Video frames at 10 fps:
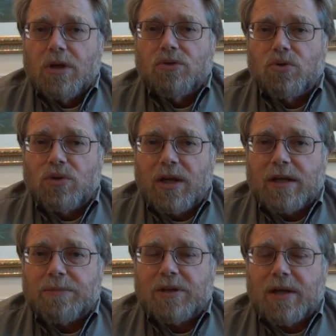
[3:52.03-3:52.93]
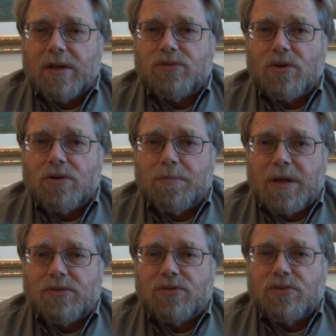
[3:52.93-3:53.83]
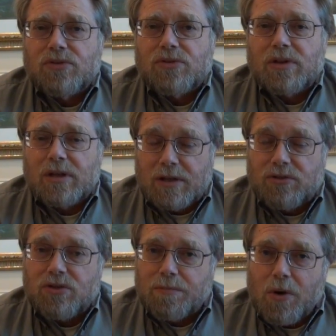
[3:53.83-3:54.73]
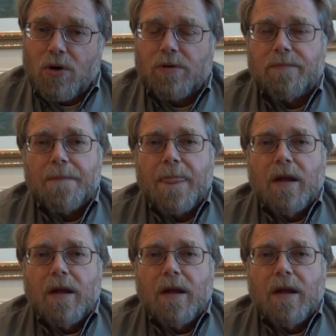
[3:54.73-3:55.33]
to take up the case on the basis, at least in part,